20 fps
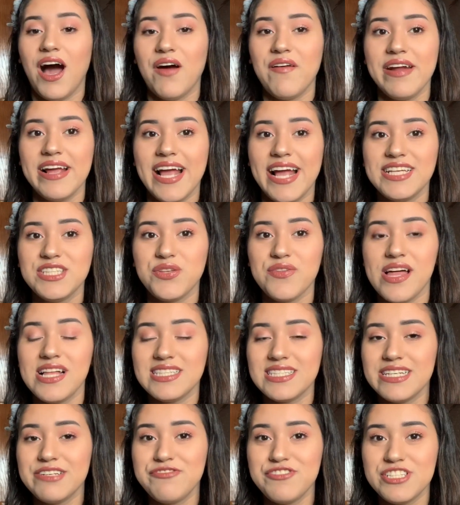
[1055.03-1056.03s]
Alright guys, so that's
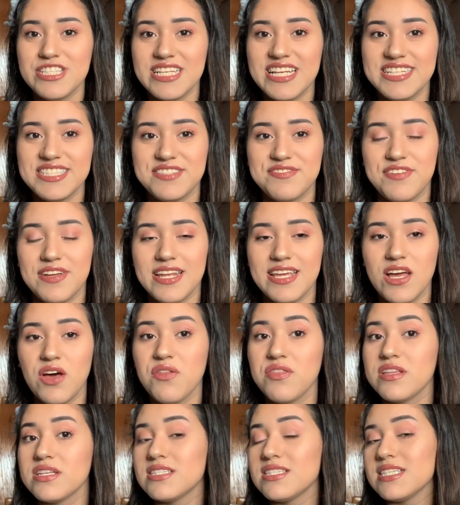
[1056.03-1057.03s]
it for today's video.
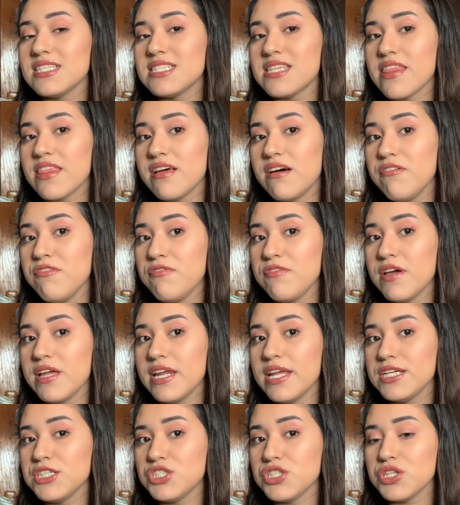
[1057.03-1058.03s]
This is the
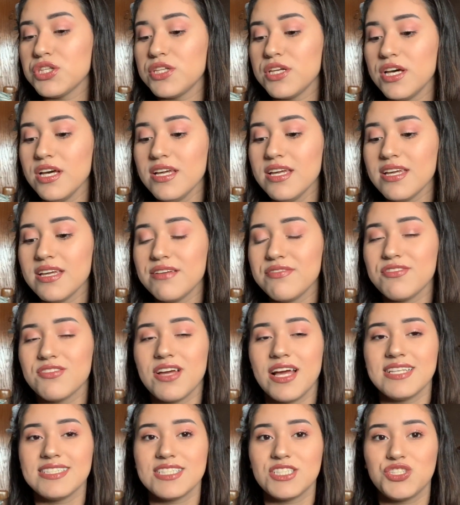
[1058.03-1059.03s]
finished look. If you
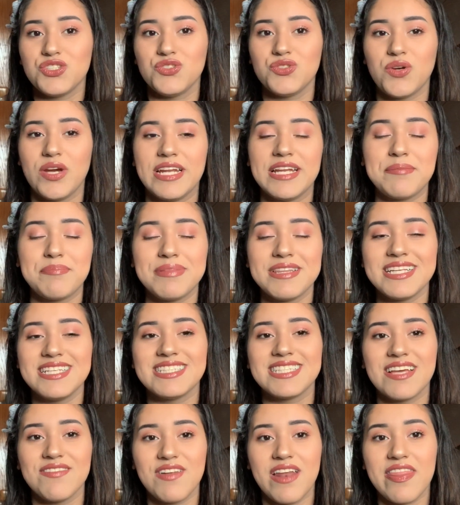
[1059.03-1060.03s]
guys enjoyed it, please
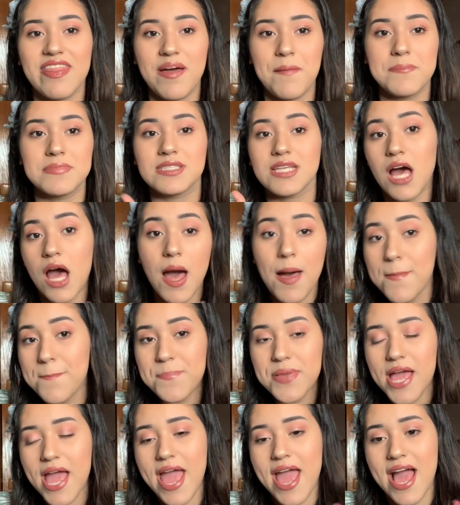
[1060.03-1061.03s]
give it a thumbs up
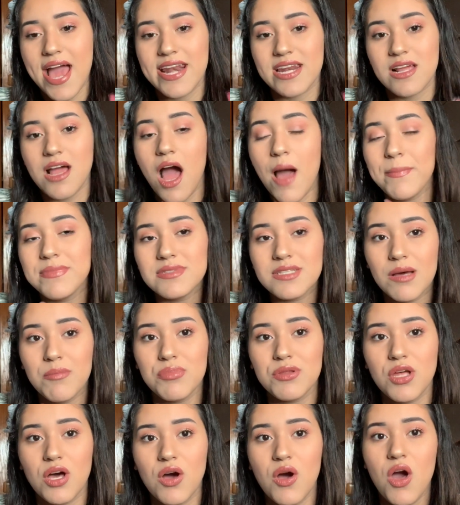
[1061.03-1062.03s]
and comment down
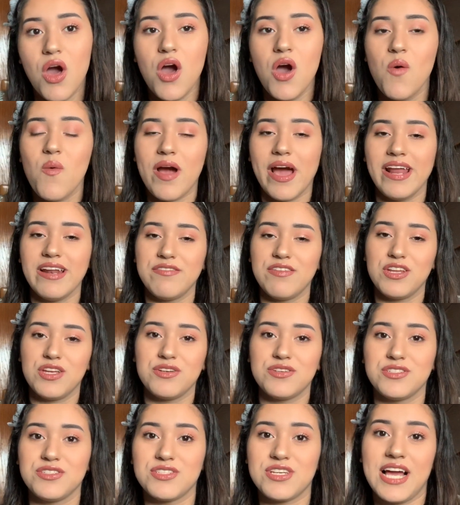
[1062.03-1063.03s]
below what kind of
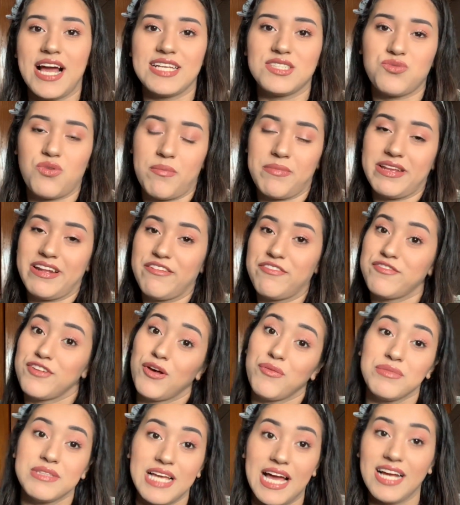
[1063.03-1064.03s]
videos you guys want me to
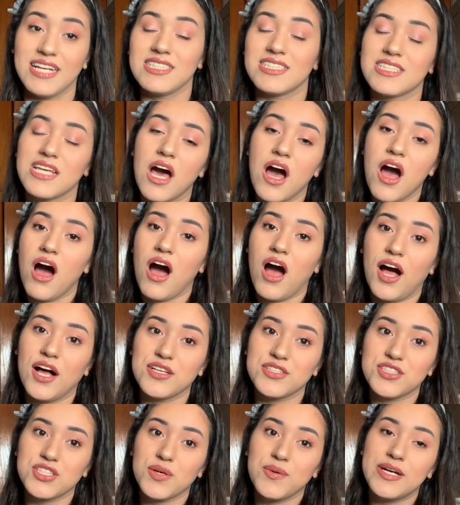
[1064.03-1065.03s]
film next.
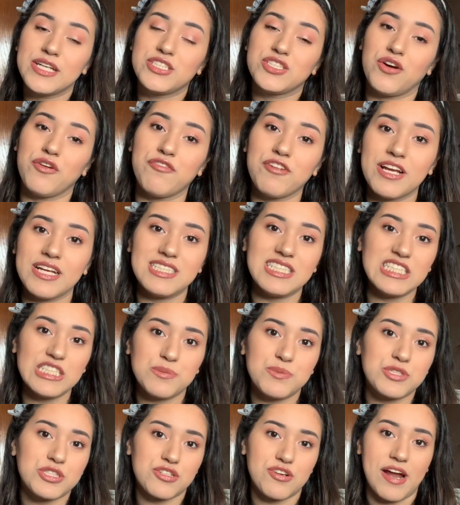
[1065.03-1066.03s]
Also, don't forget to
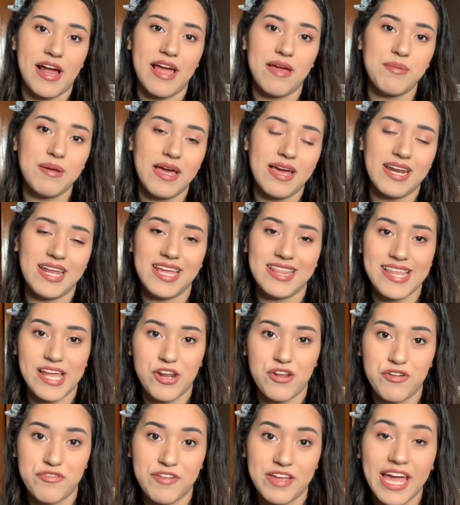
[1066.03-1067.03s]
subscribe and hit that
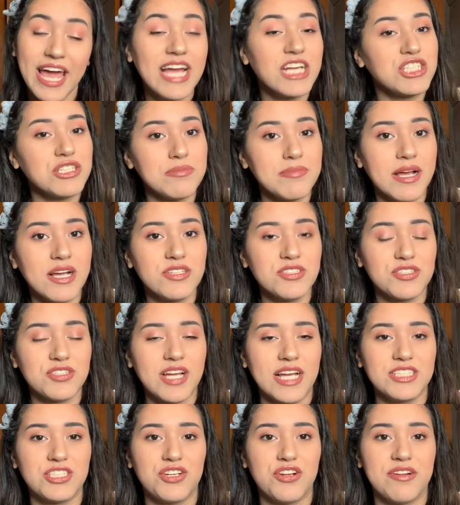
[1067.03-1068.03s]
notification bell so you
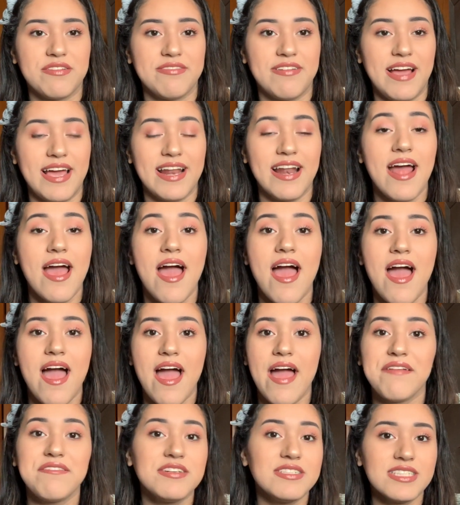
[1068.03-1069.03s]
guys are notified
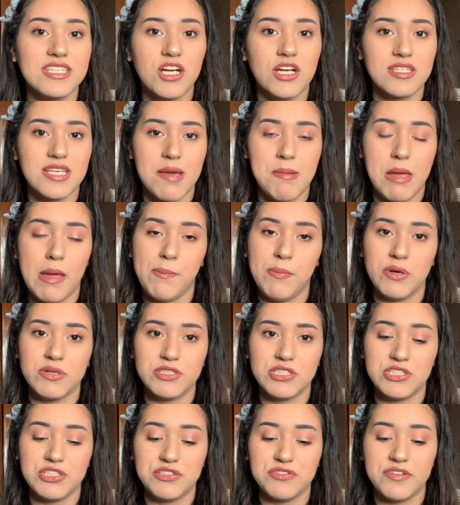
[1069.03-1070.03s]
every single time I post
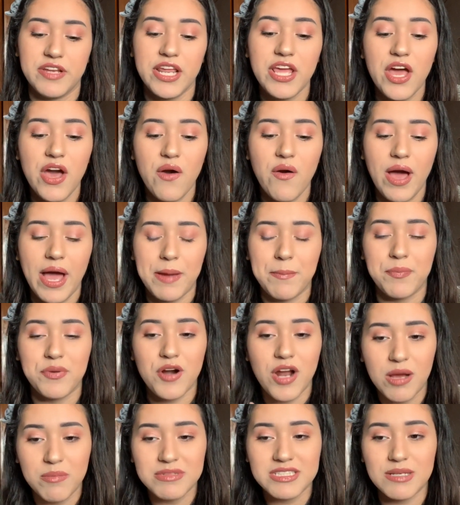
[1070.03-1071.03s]
a new video. I
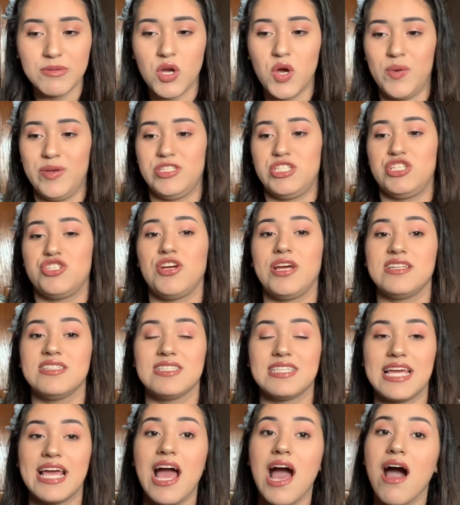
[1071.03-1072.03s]
promise I'm going to try to
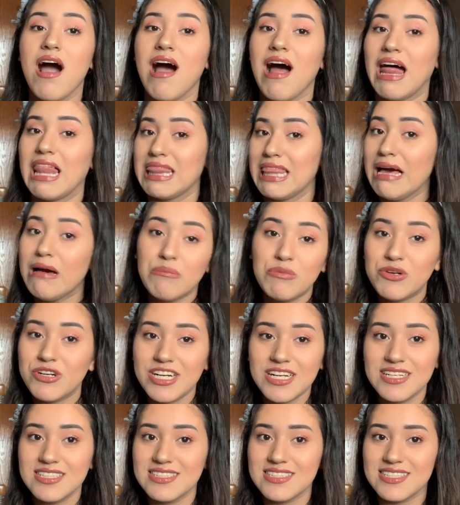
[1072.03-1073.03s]
stay a lot more
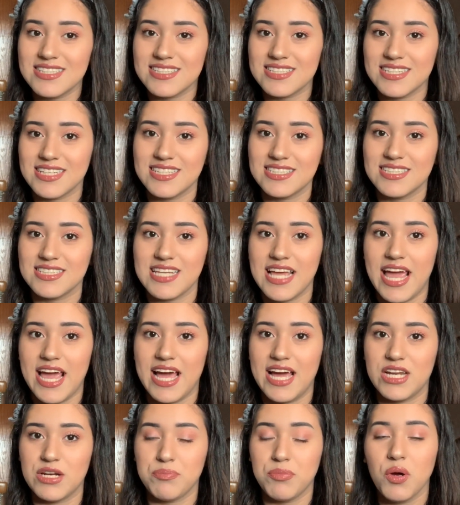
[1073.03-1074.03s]
consistent
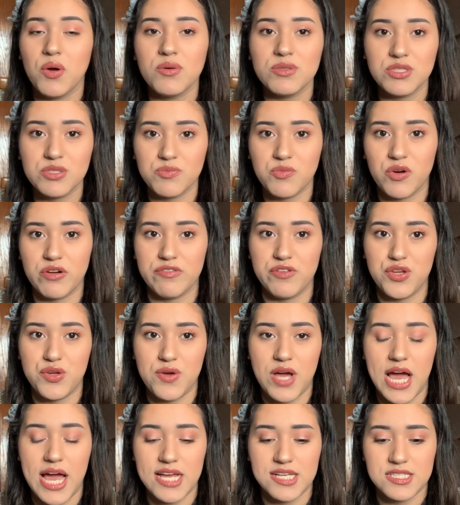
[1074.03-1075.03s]
and post more for you
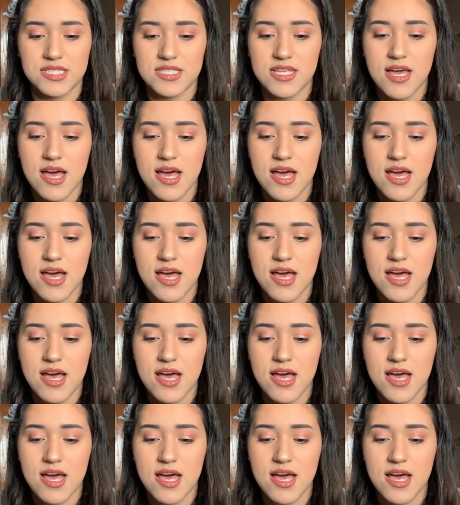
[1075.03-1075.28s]
guys.